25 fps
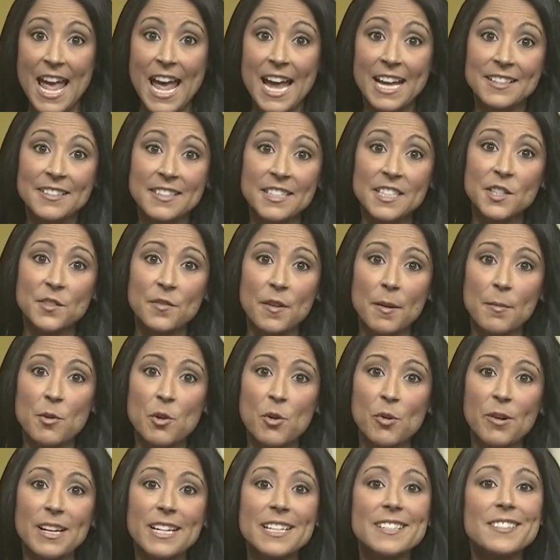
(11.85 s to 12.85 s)
And since
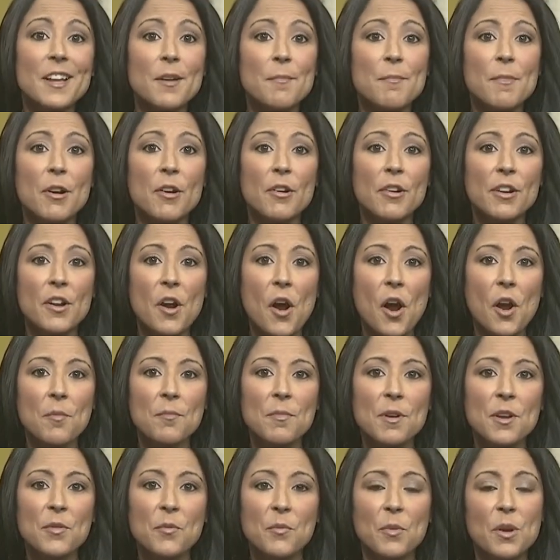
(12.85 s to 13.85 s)
February is American Heart Month,